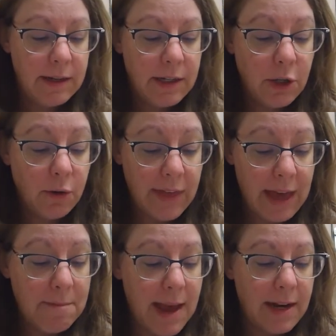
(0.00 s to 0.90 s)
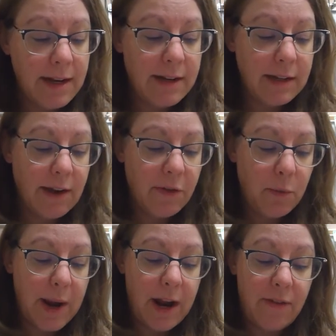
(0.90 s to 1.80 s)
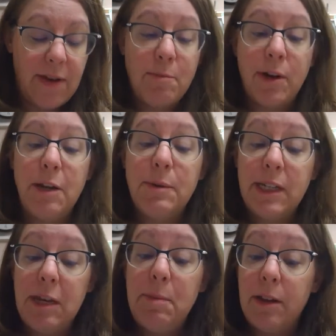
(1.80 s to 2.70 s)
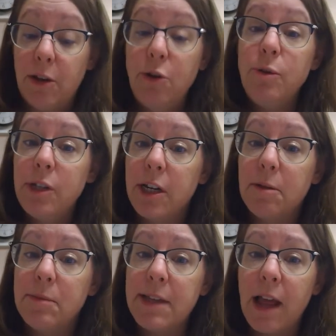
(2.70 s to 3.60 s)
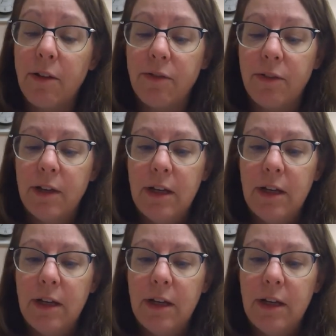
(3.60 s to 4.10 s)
So if that man had discovered a way out of Ember, he was keeping the news to himself.